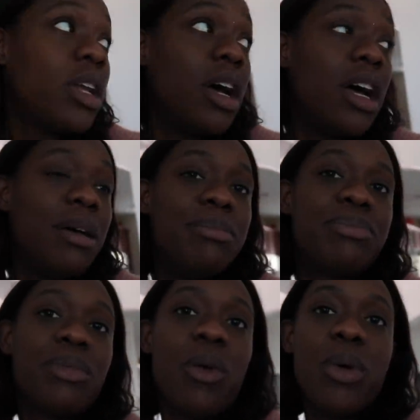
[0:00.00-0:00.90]
gonna
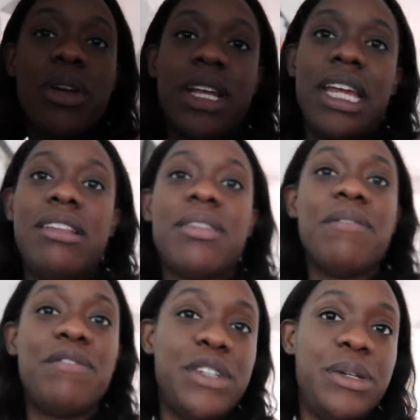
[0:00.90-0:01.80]
um we're gonna eat
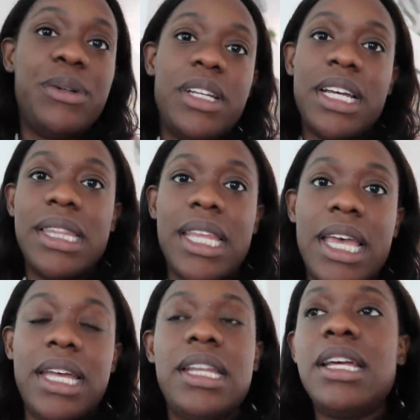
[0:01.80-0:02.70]
some food and
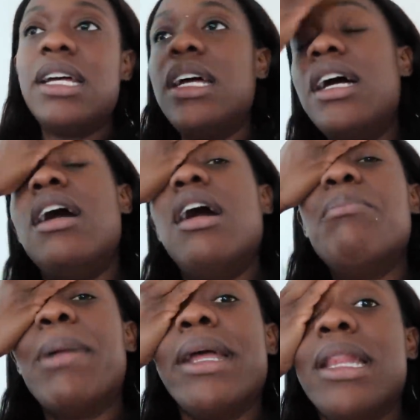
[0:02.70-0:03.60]
then
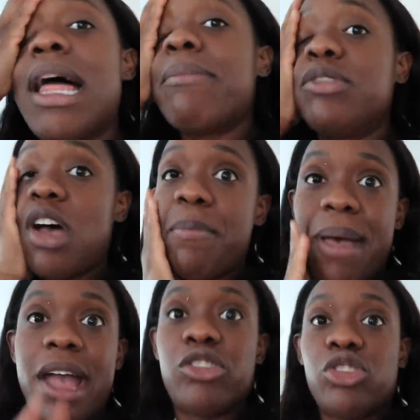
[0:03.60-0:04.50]
my laptop
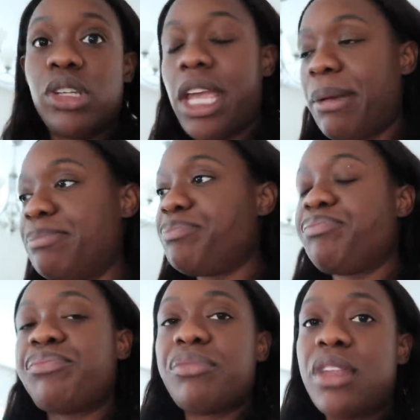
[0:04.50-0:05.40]
actually
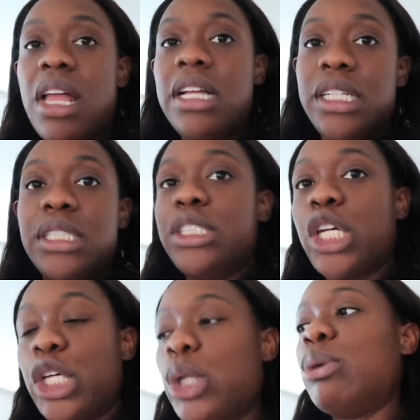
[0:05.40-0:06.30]

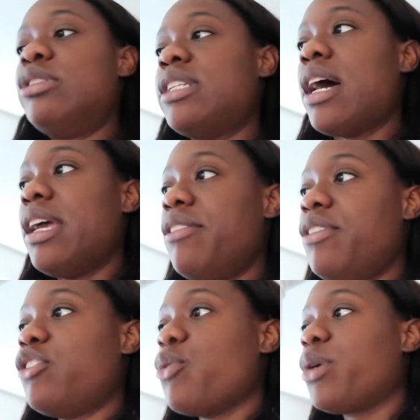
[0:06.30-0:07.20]
took a
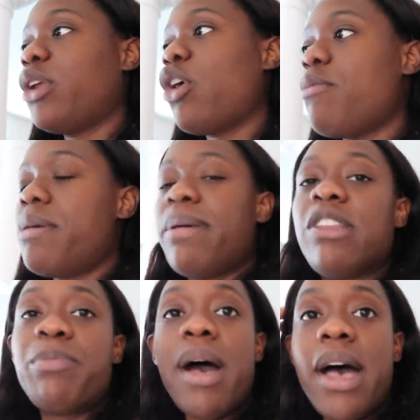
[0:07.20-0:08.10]
nosedive. So we're gonna go by
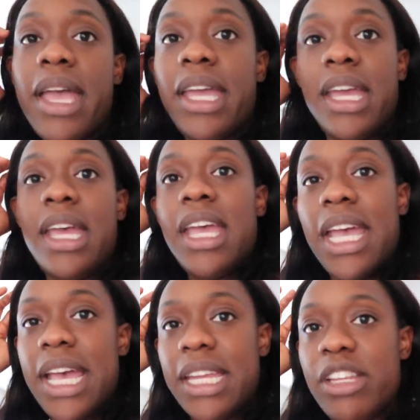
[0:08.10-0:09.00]
Best Buy
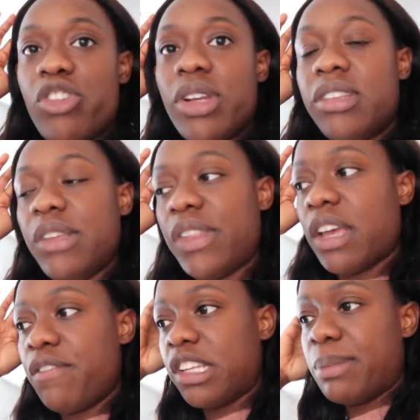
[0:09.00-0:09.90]
and then try to see if they
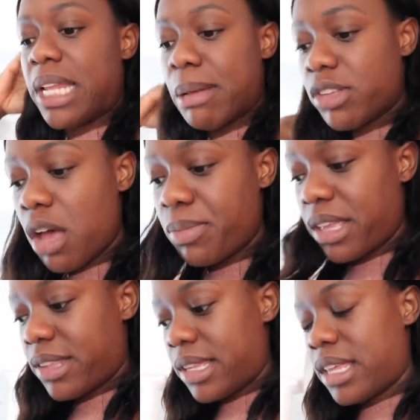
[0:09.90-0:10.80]
could fix my laptop.
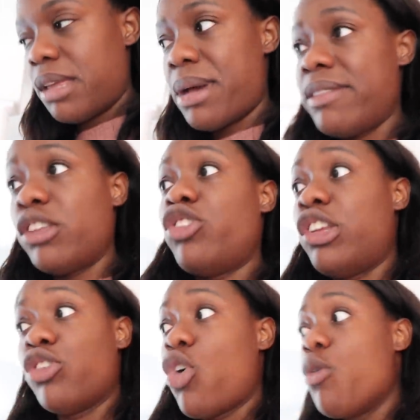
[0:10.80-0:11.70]
They said that they might have to
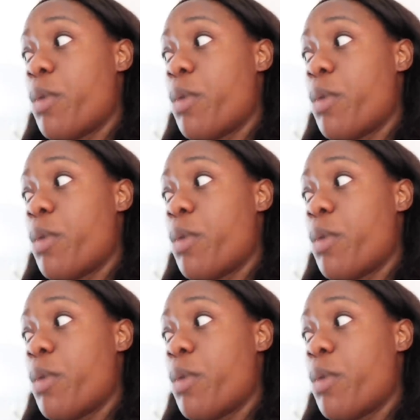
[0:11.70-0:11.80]
change the whole